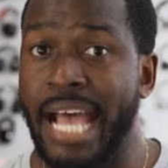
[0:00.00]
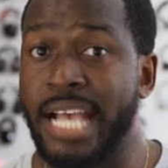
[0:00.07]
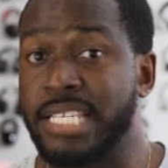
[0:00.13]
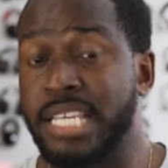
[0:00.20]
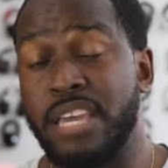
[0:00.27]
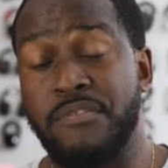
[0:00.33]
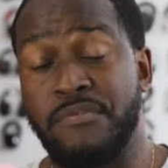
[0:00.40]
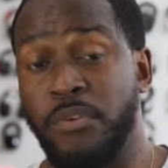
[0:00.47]

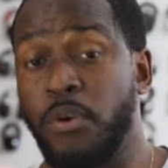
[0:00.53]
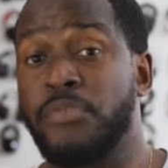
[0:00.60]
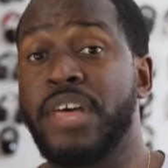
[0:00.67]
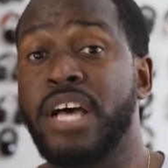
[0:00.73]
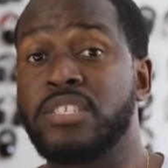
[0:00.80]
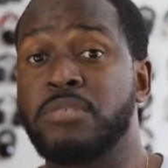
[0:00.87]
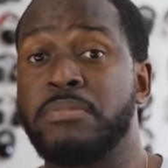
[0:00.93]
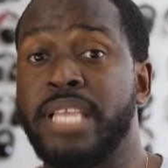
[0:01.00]
has a
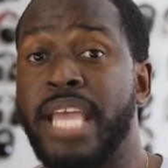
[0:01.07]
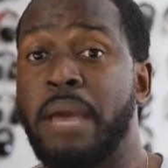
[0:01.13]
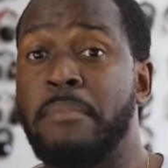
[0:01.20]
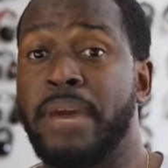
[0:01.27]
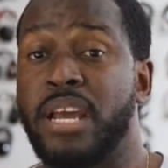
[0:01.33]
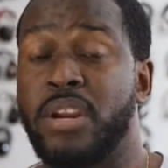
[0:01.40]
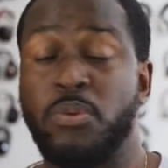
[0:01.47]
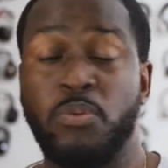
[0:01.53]
4000
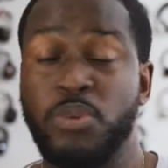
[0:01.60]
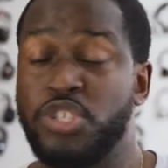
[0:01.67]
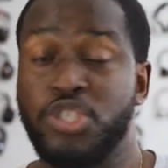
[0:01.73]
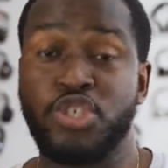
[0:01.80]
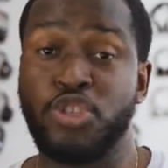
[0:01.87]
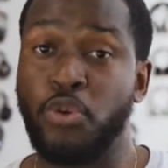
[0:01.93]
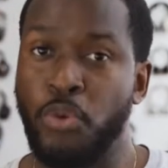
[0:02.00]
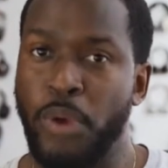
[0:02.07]
milliamp battery,
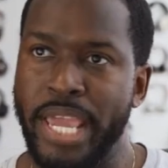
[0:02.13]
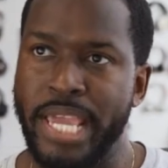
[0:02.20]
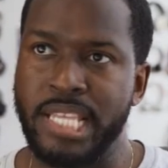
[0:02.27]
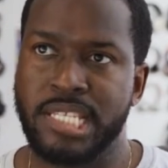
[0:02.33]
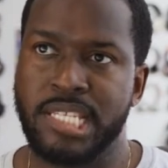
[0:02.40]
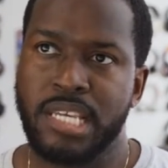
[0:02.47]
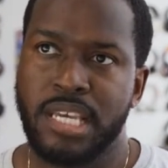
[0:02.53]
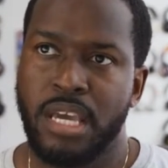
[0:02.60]
which is
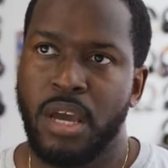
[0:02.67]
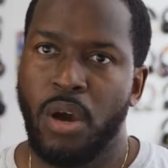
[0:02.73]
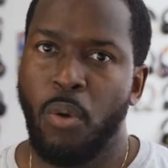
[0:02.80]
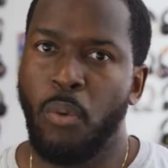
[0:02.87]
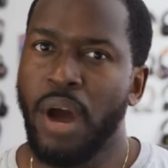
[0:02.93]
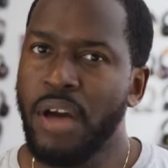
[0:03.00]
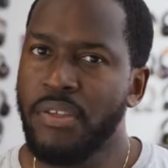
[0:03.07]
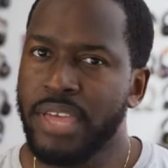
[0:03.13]
great,
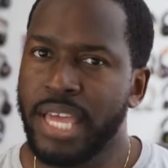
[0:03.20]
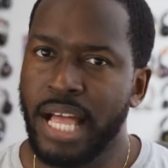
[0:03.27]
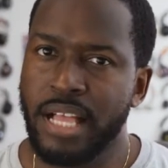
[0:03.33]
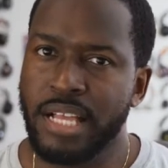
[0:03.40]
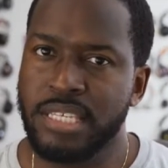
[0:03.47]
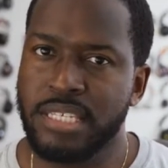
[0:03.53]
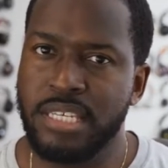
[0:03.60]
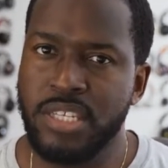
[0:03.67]
while the
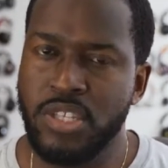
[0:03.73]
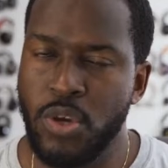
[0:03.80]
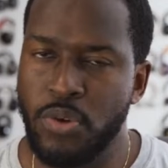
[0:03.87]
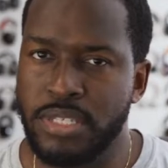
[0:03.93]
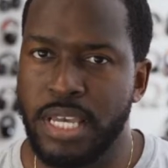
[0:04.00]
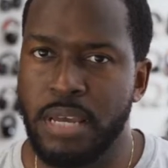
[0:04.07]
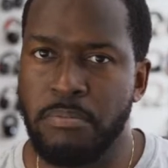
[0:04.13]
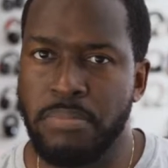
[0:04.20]
Galaxy
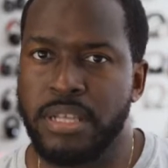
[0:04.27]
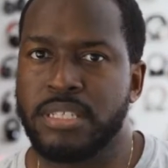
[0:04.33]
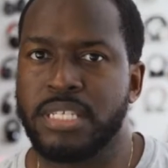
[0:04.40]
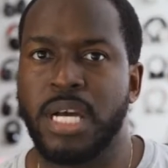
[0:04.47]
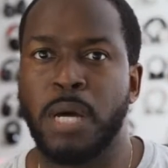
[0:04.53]
Note 10 Plus